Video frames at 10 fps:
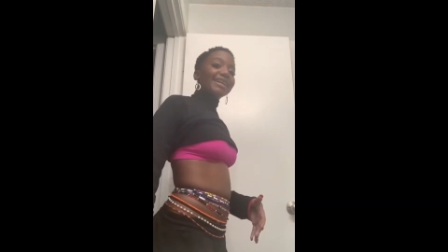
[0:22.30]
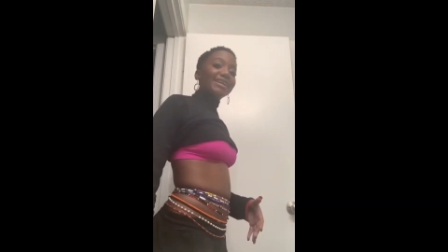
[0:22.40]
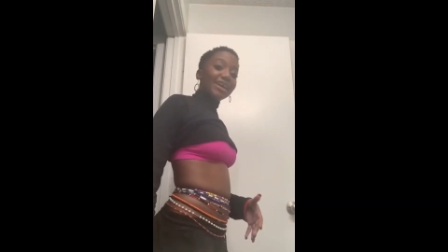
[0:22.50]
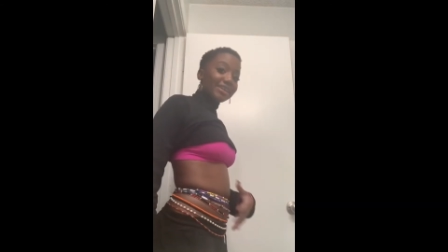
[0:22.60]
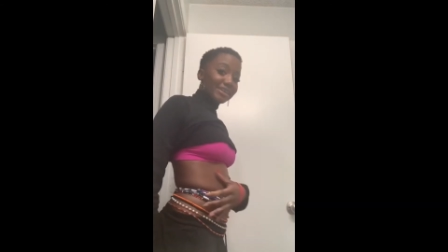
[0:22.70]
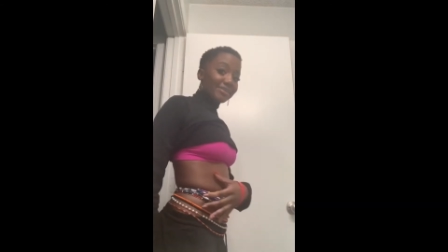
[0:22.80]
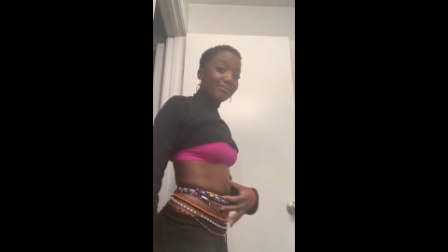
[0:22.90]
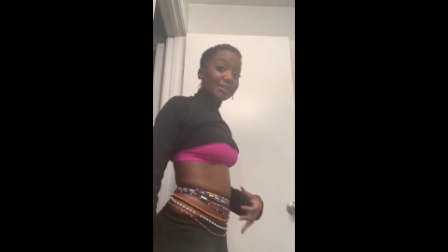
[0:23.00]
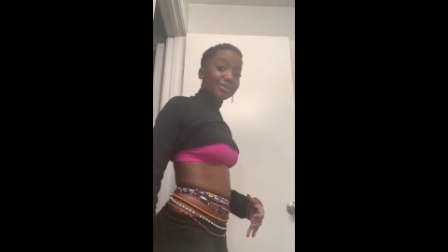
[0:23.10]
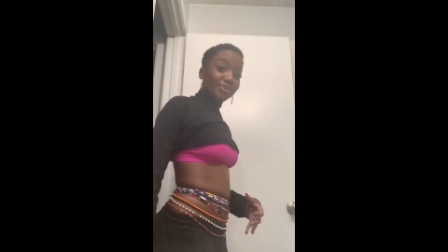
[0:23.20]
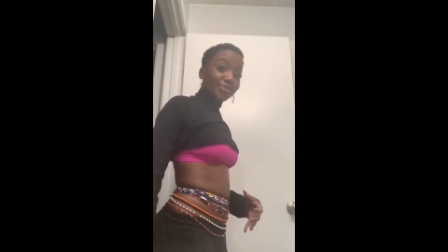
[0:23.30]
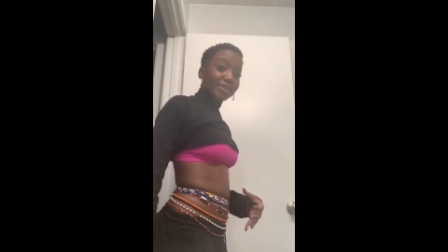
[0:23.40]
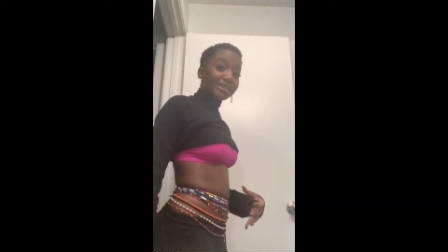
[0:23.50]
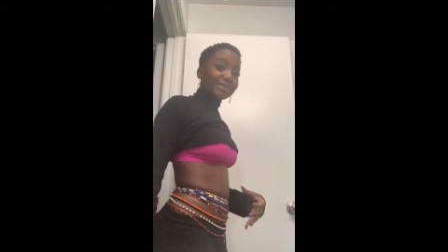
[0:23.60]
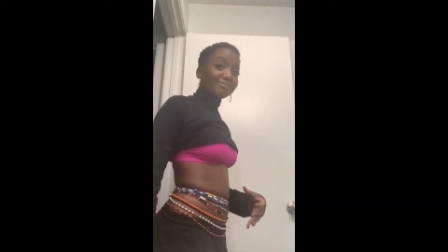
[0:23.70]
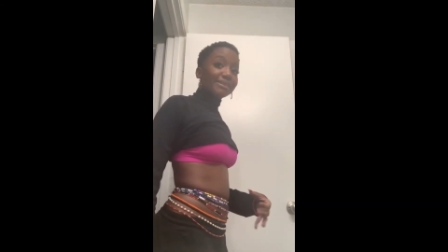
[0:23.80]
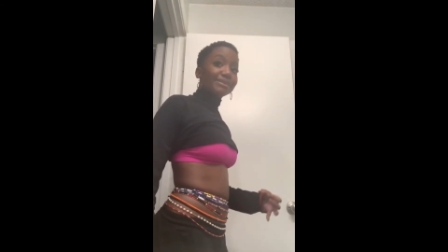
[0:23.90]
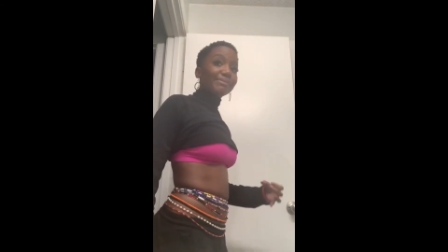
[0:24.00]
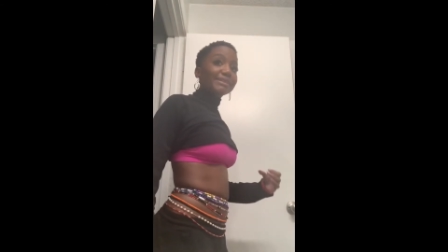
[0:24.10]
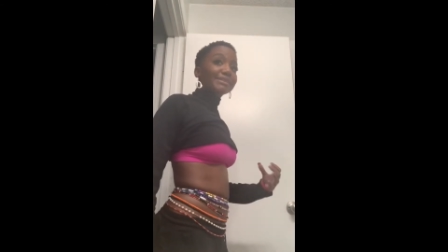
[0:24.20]
cutting into my circulation
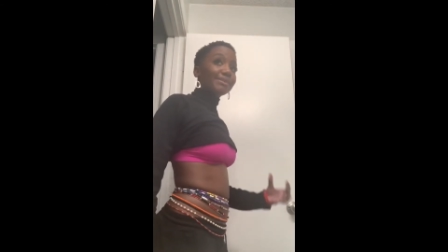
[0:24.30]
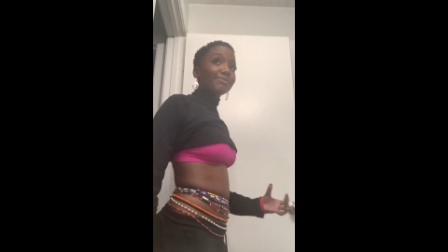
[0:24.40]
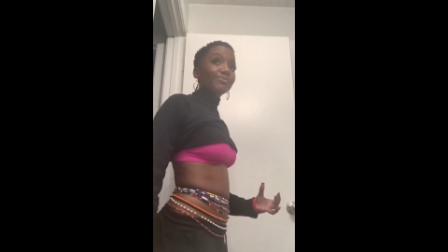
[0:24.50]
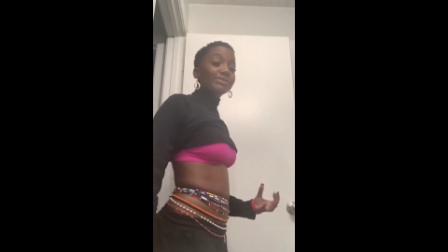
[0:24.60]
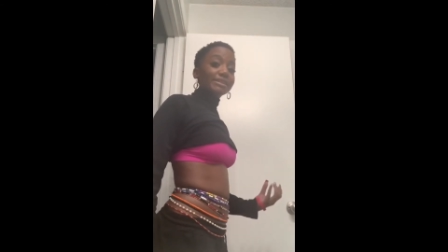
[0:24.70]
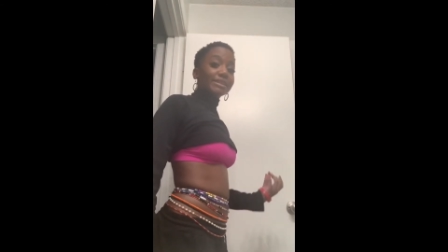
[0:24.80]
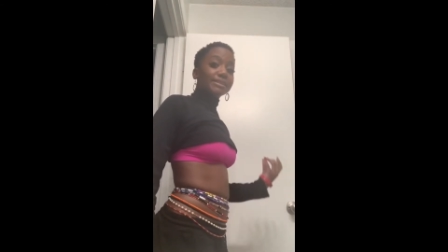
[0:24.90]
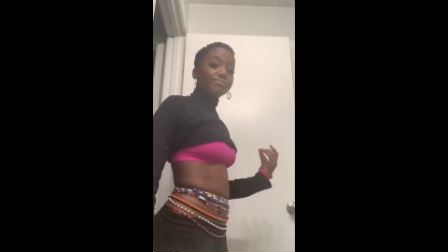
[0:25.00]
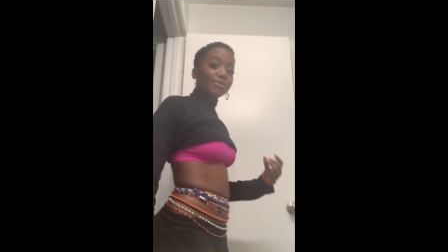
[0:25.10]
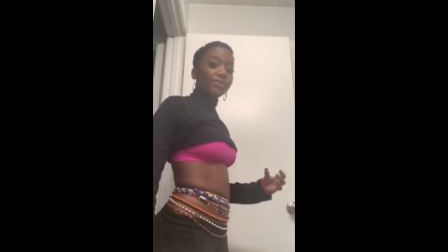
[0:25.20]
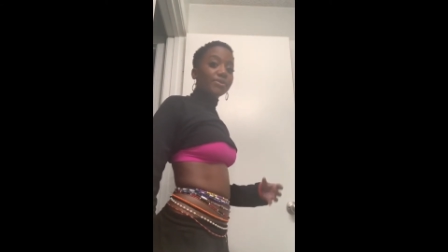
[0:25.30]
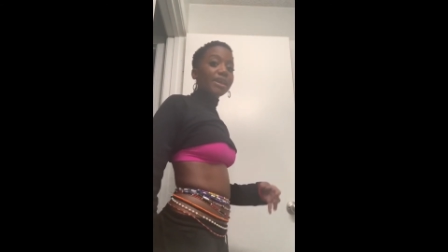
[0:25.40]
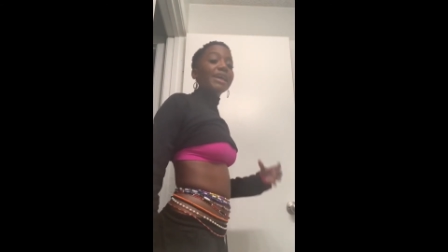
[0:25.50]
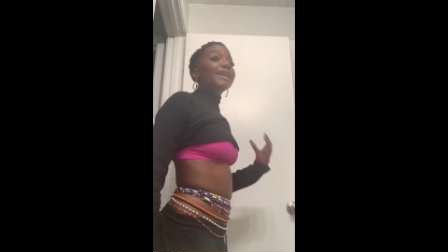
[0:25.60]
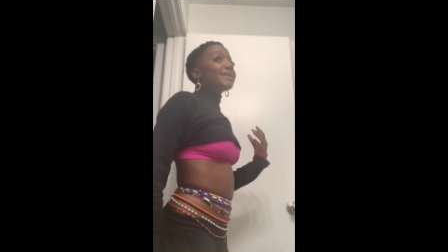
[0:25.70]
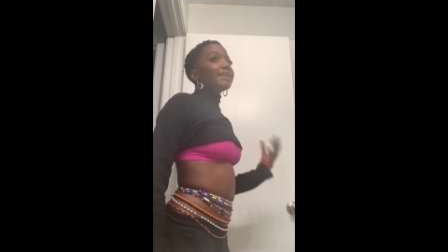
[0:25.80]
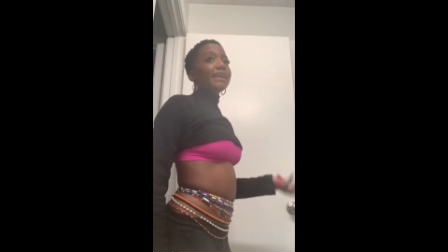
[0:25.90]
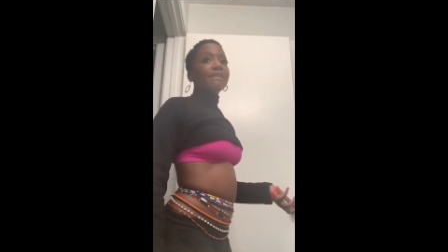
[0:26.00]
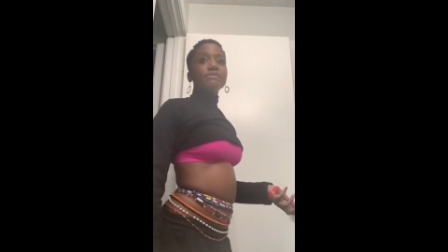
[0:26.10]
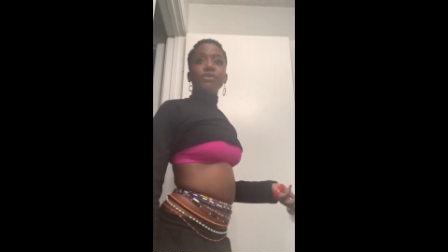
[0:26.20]
because my stomach wants to explode. Yeah,
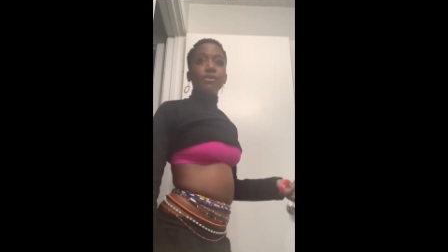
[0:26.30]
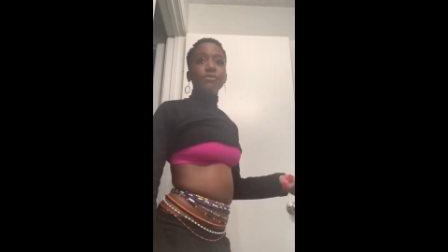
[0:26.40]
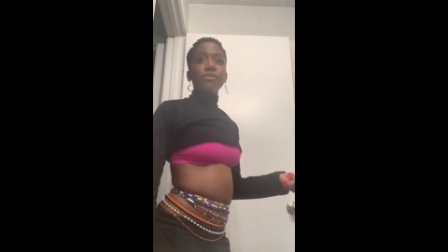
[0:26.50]
they have to go.